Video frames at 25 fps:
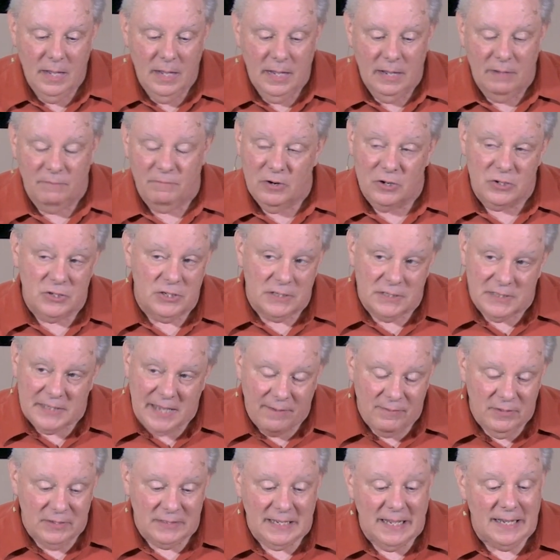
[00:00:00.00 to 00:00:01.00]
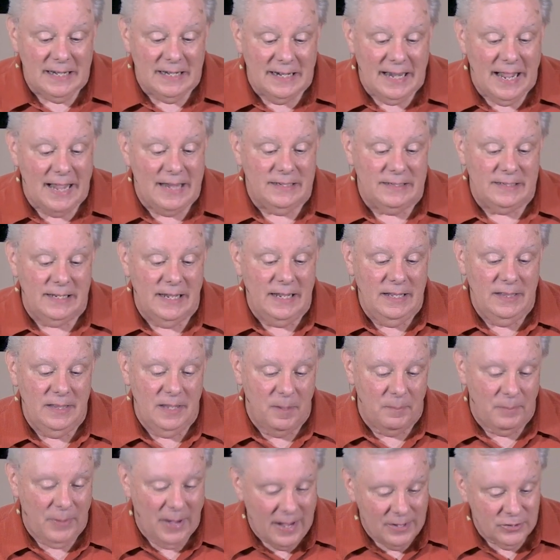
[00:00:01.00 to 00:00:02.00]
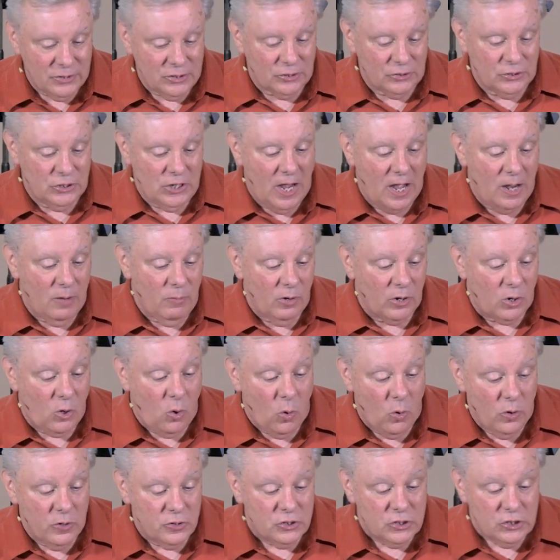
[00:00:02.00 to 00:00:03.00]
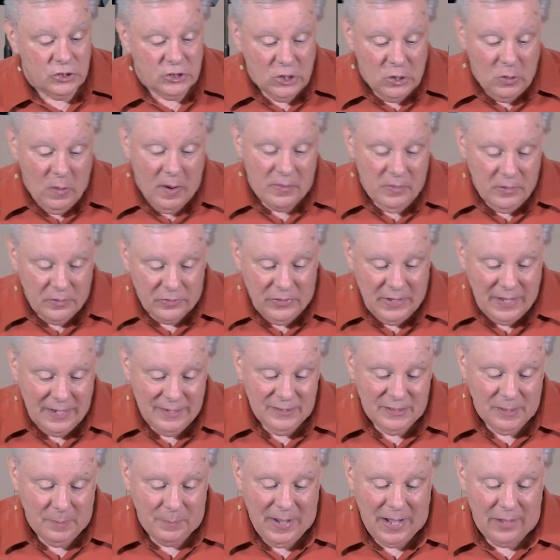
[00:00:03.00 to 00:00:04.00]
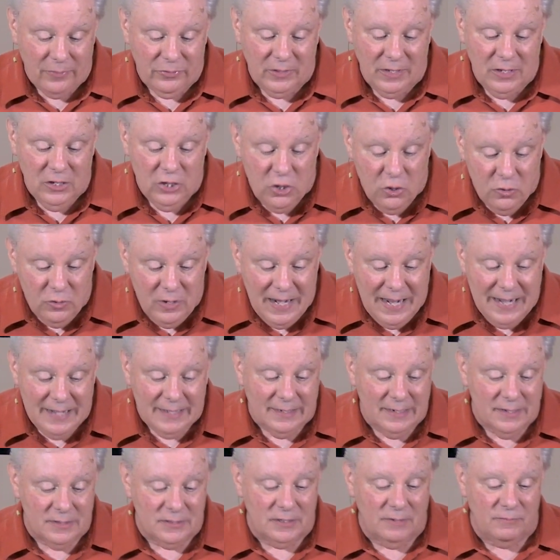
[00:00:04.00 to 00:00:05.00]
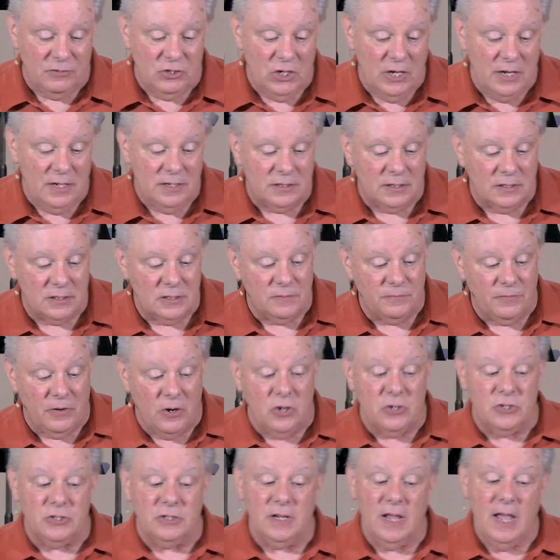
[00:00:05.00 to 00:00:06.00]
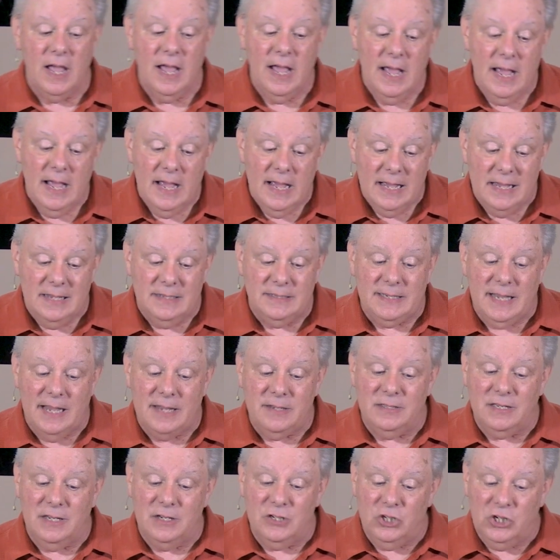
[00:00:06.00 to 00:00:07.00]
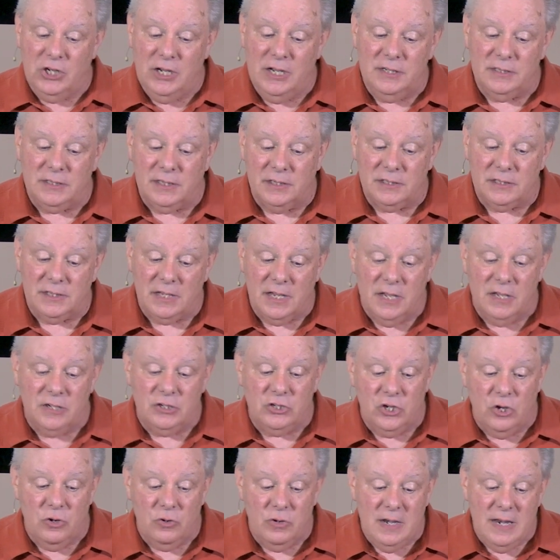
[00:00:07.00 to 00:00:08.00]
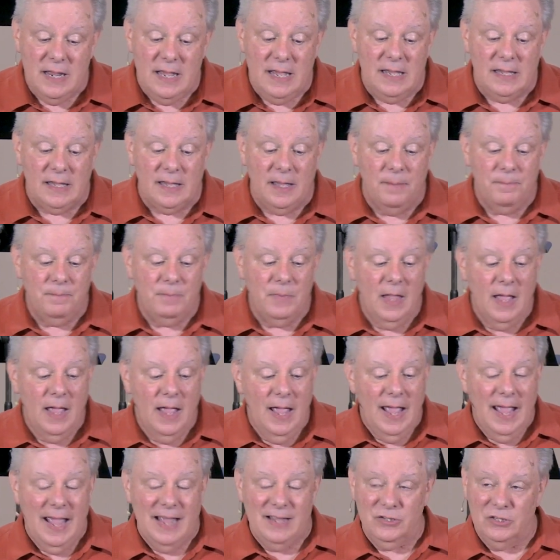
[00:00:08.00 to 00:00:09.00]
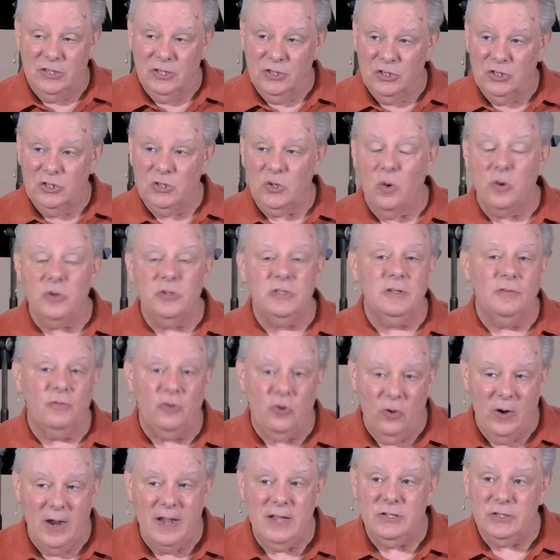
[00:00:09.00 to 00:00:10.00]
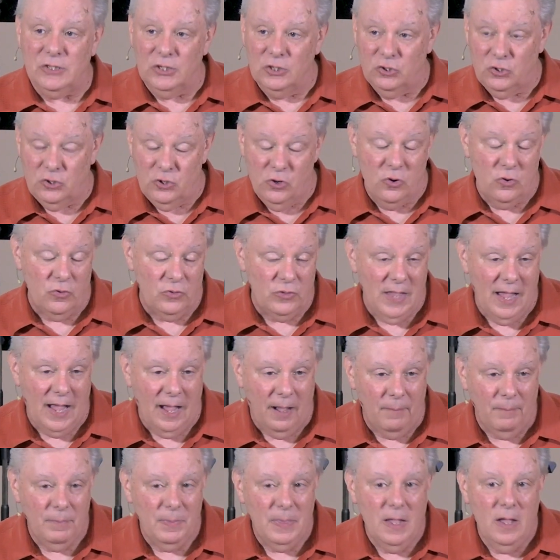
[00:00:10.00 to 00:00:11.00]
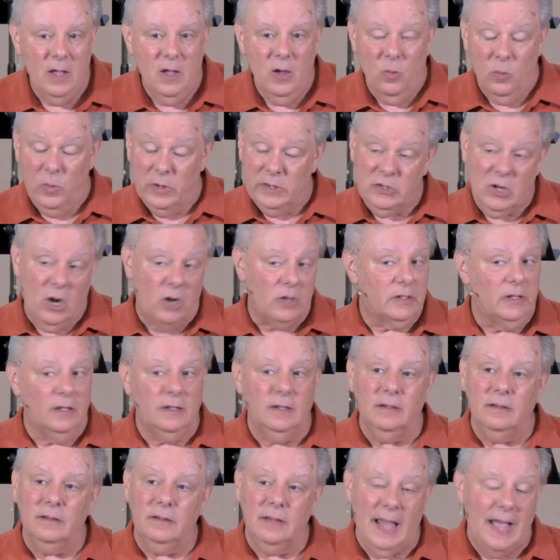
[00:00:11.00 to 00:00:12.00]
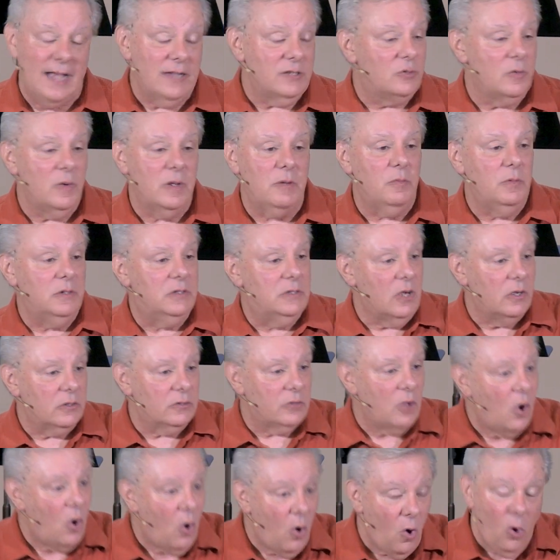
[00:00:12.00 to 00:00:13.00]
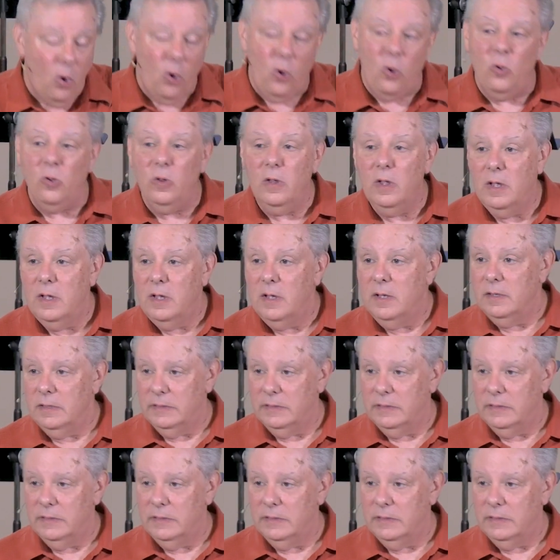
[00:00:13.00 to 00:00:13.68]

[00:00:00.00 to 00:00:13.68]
In verses 17 and 18, the Apostle John records two other things about the uniqueness of Jesus. First, he says that Jesus is unique as the source of grace and truth. Now, last week we talked the whole